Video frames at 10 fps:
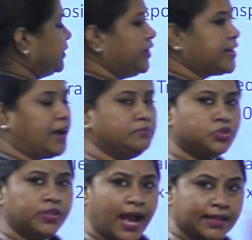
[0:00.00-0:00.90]
if it comes
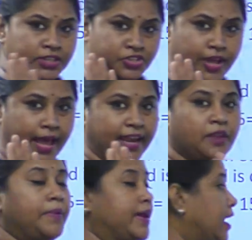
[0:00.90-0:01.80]
to the other
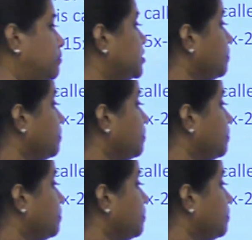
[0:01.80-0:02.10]
side becomes a